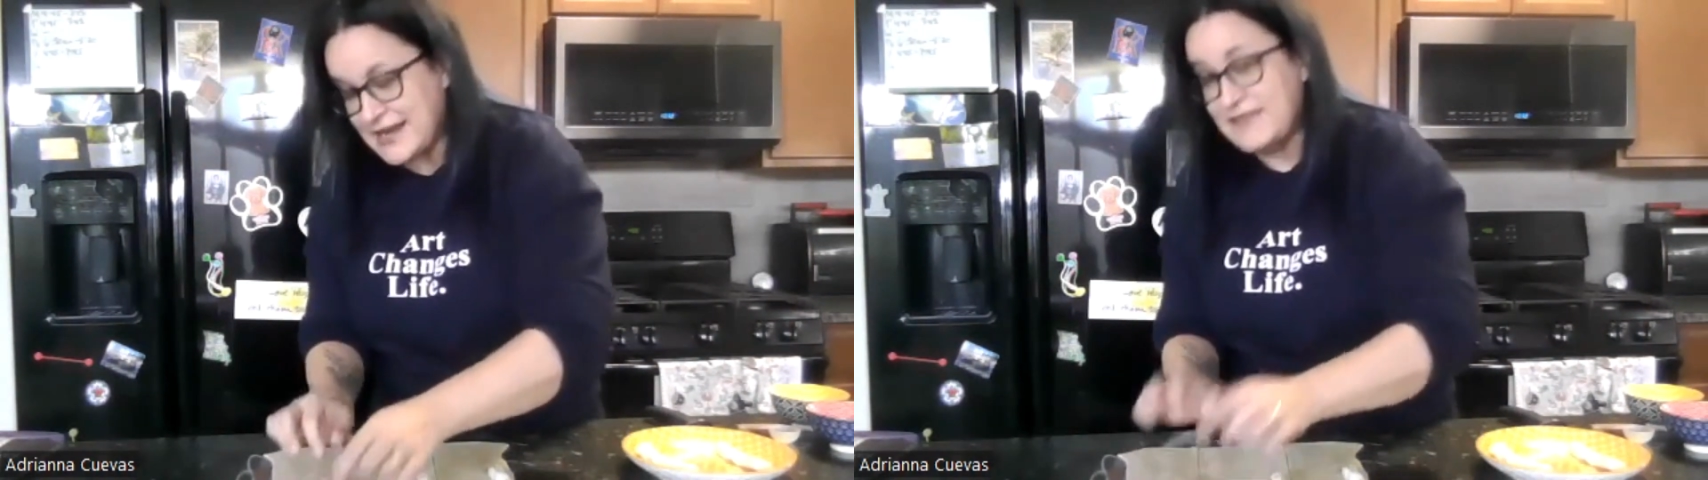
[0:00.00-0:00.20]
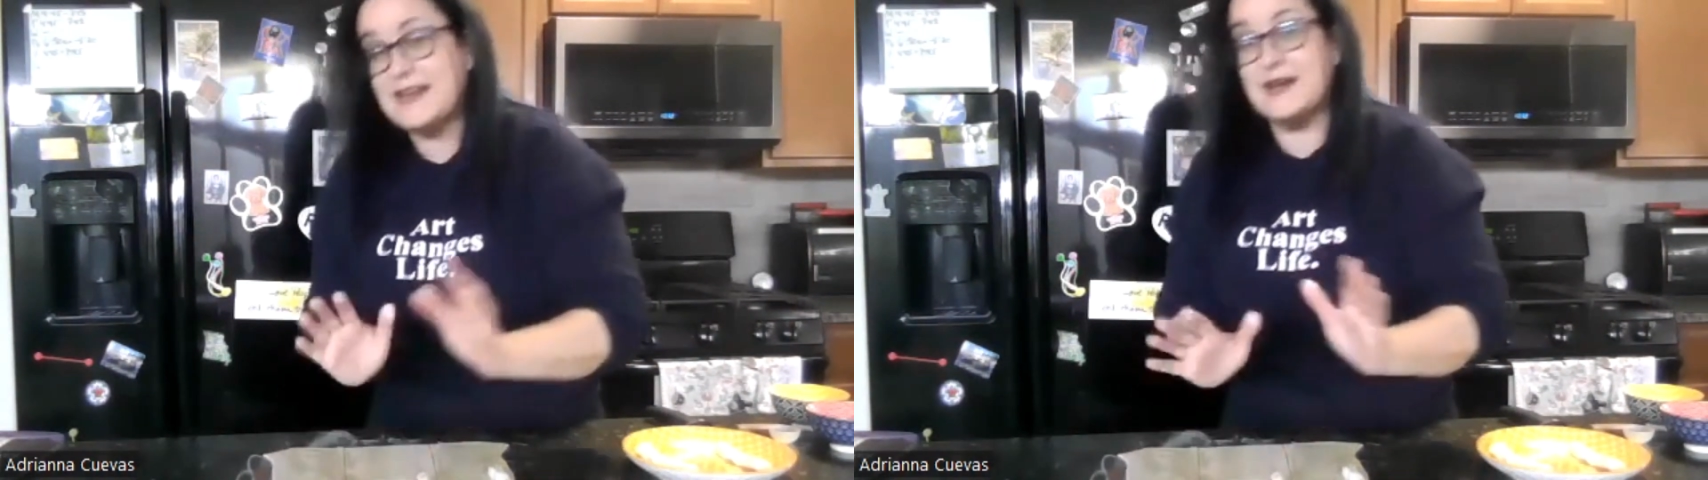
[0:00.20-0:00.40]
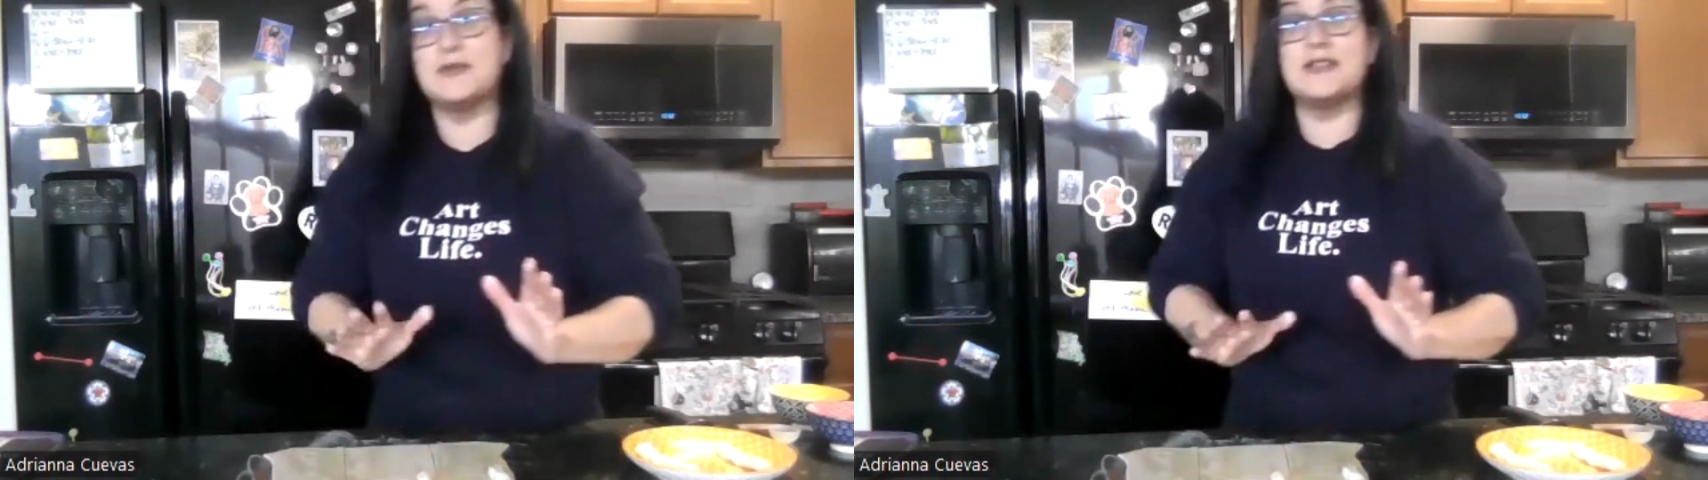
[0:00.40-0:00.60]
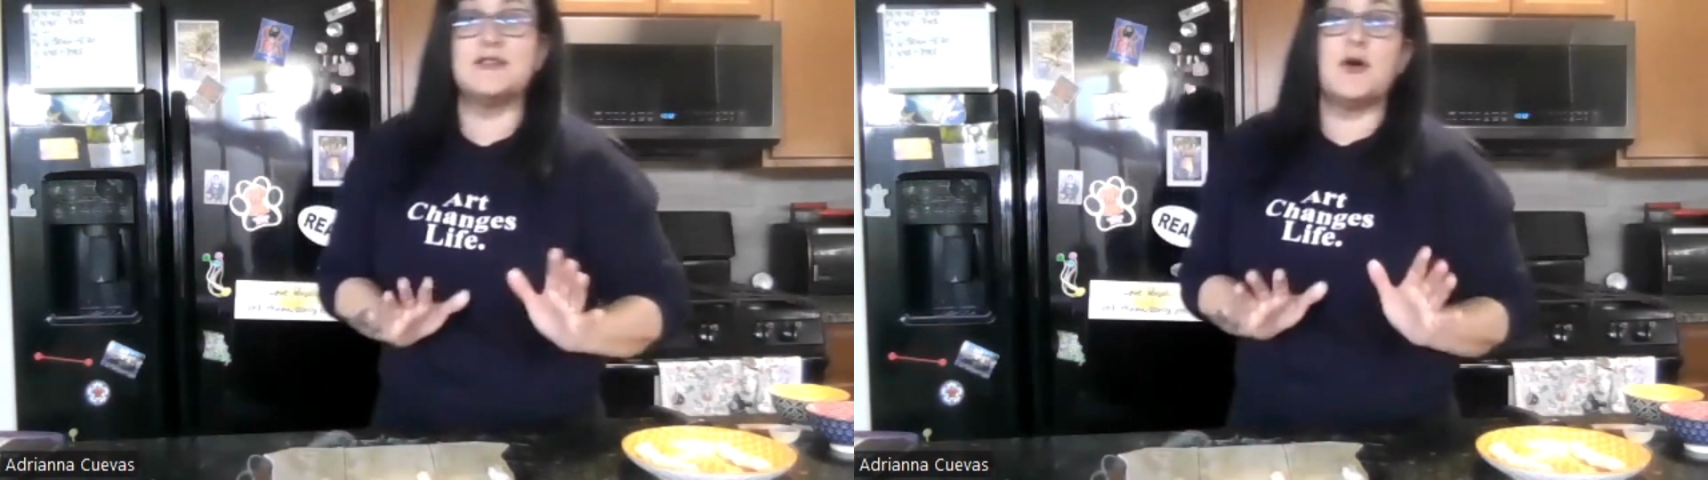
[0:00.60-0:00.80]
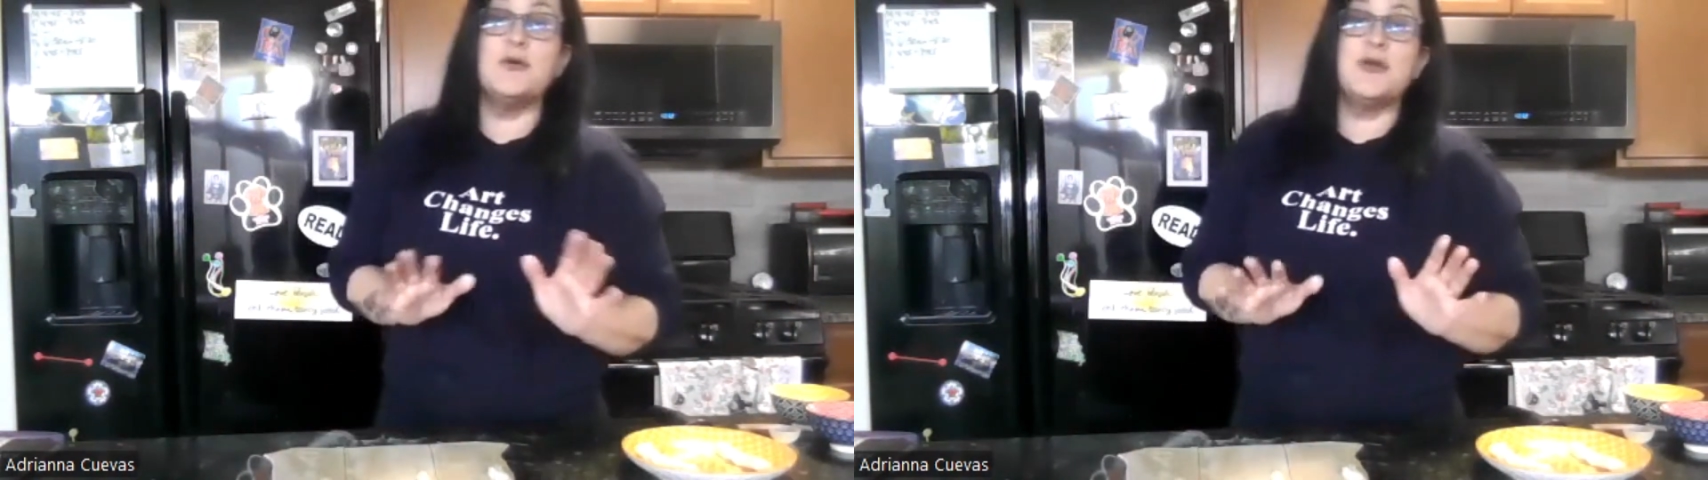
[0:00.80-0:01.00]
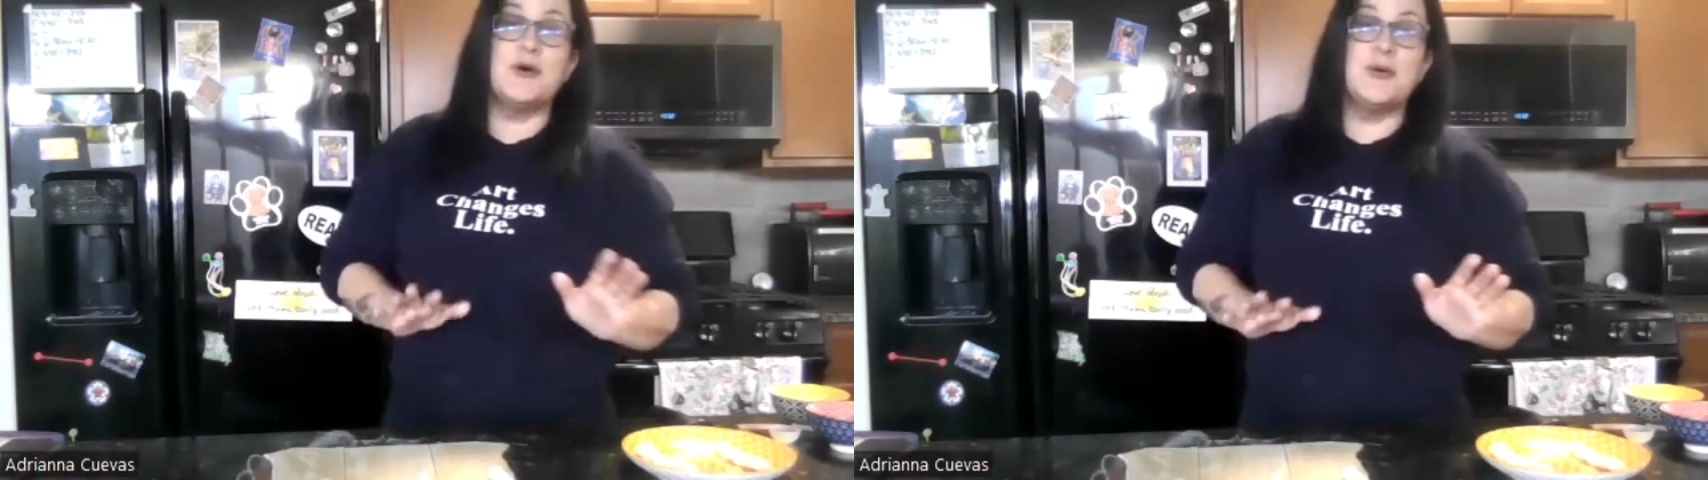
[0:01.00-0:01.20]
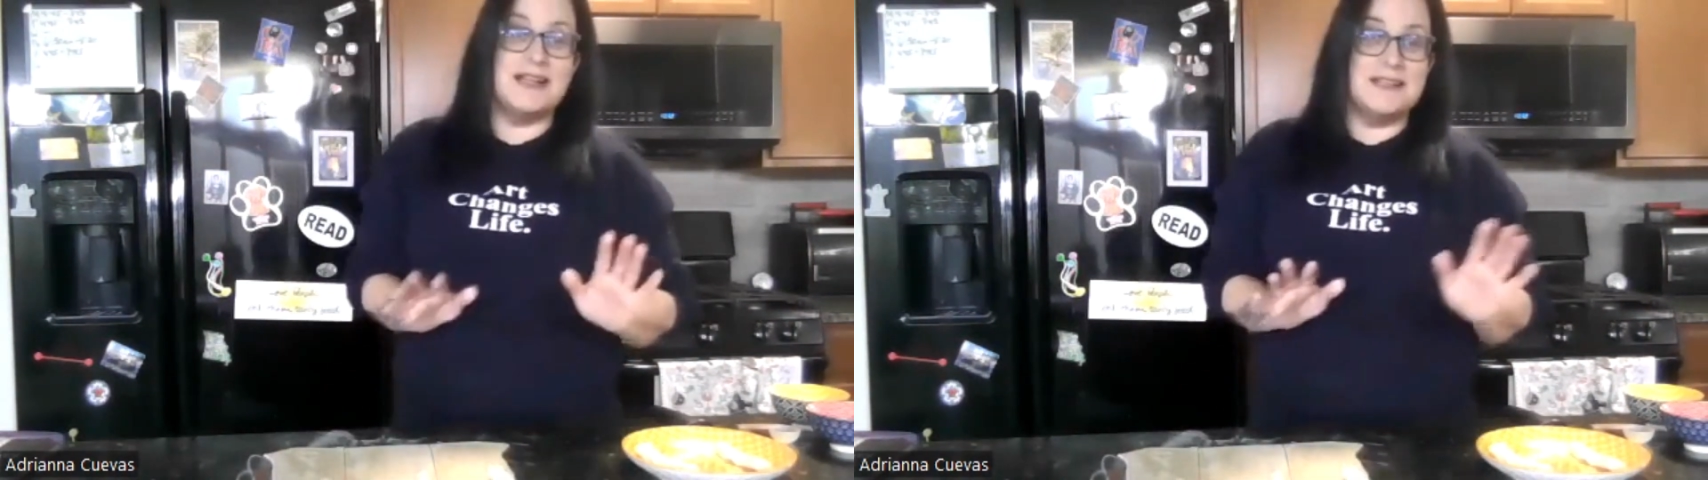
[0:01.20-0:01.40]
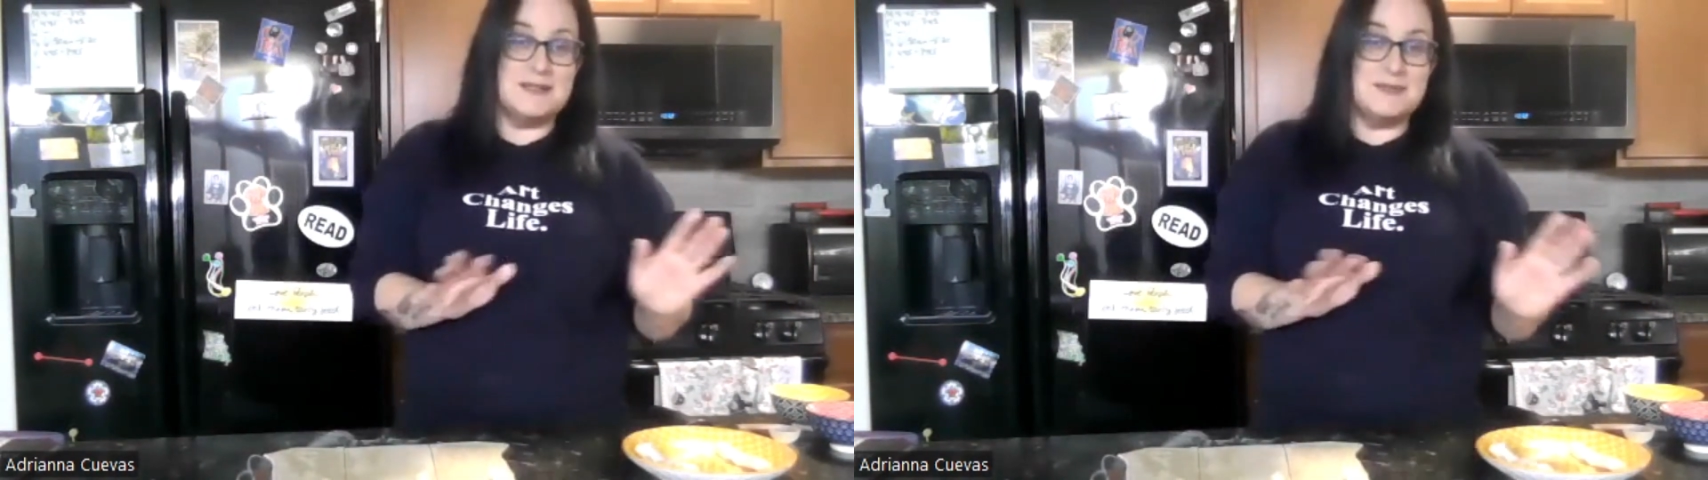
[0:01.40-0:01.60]
And then I realized, oh no,
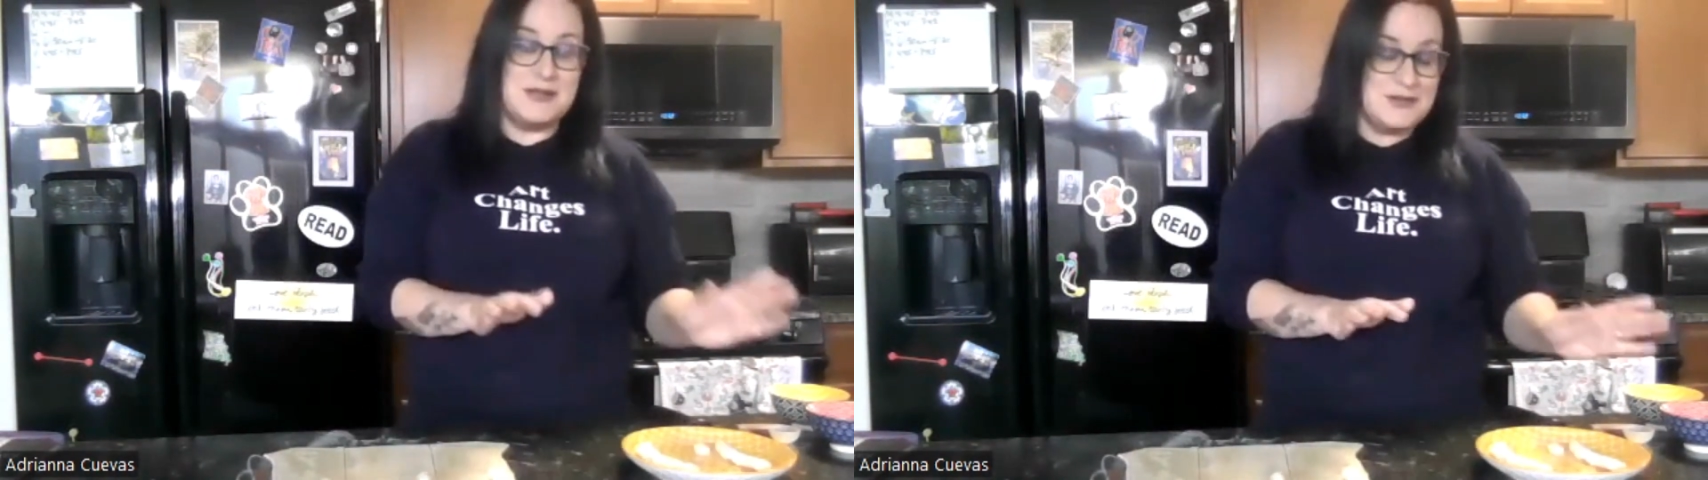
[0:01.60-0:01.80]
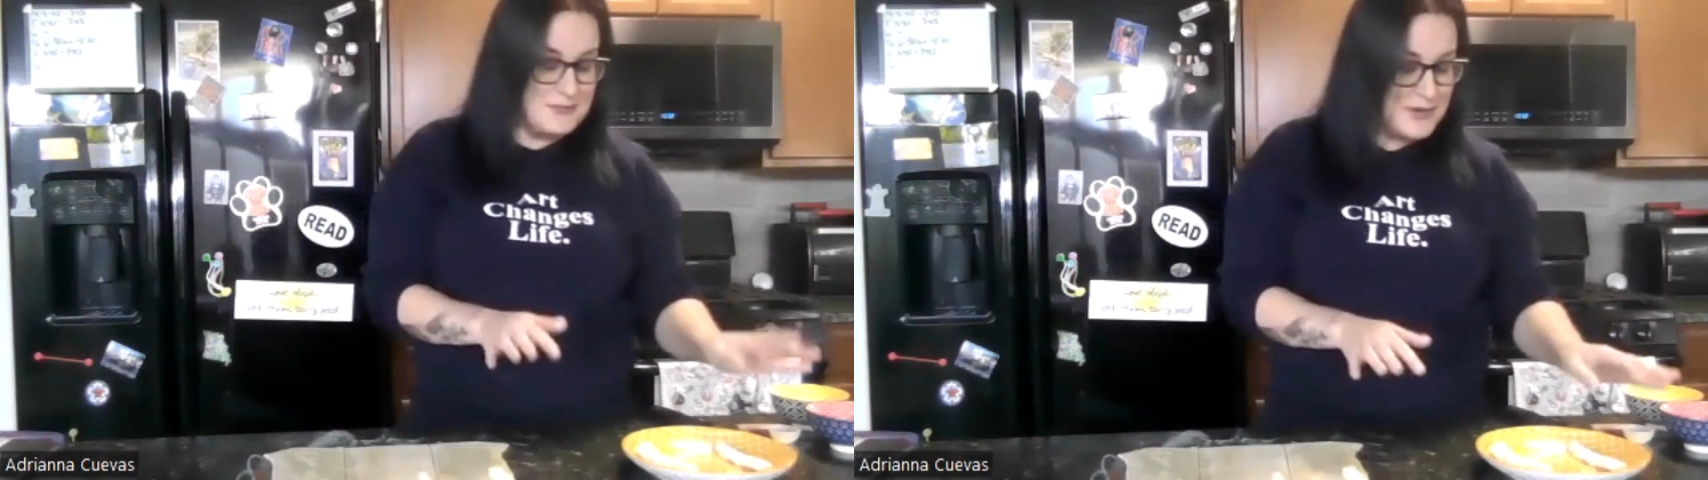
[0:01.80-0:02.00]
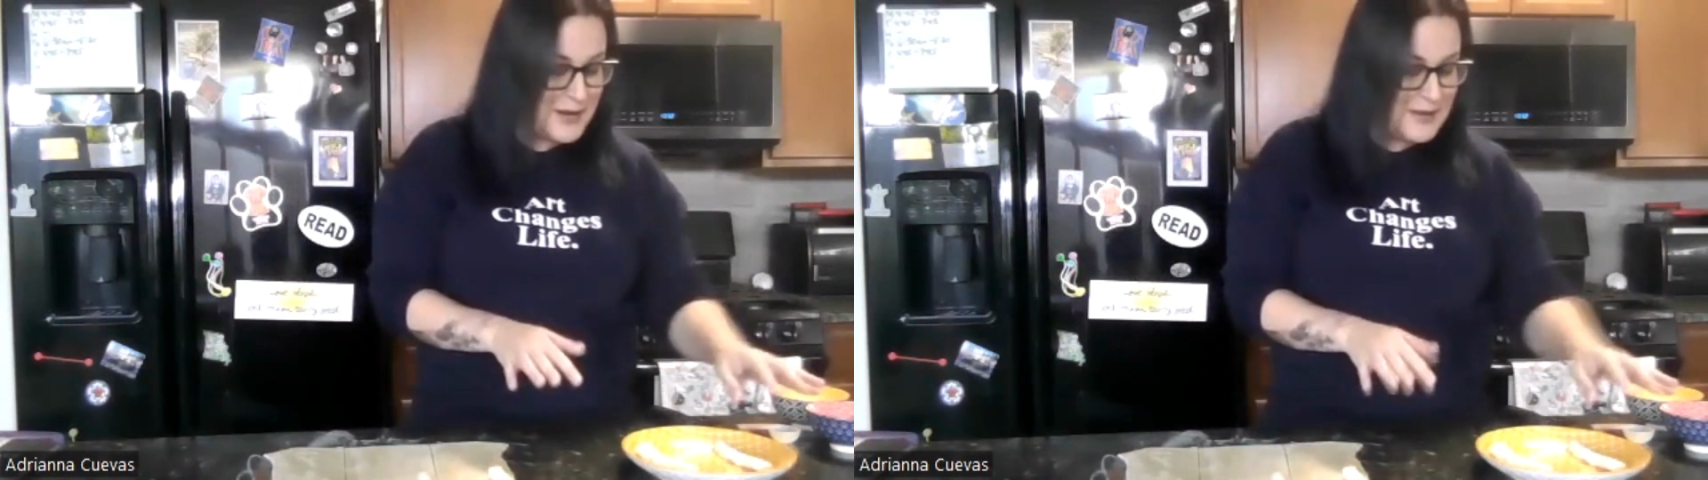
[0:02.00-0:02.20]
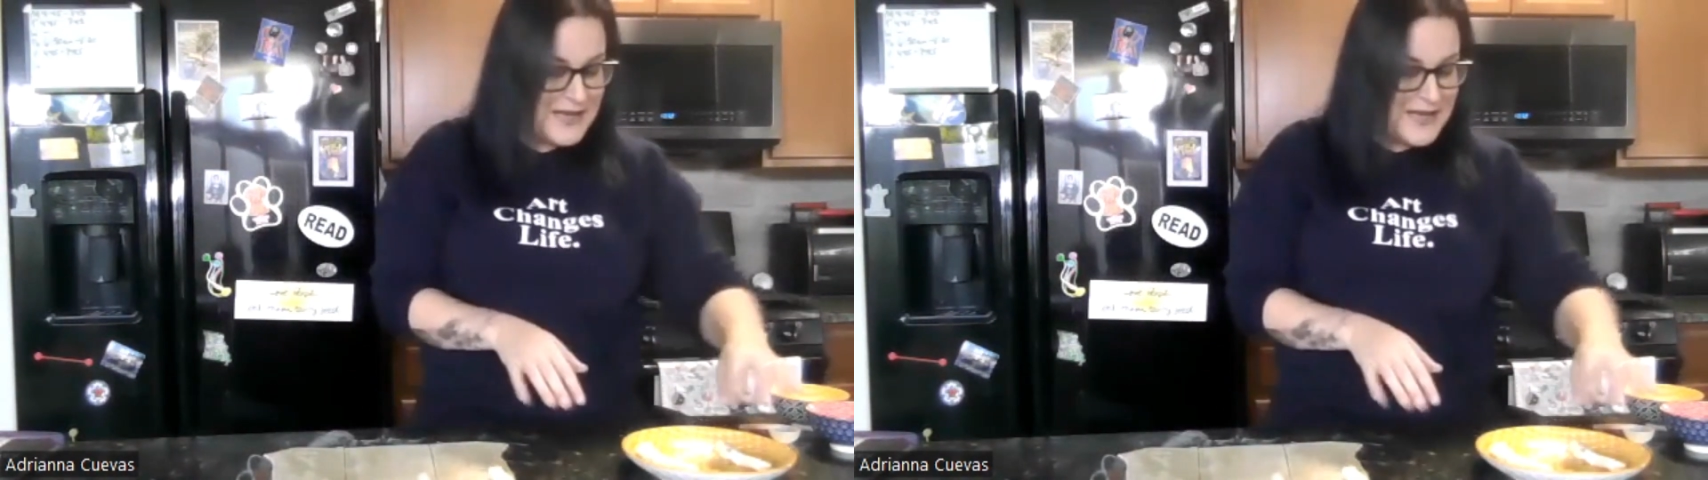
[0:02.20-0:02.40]
I need to be good mom.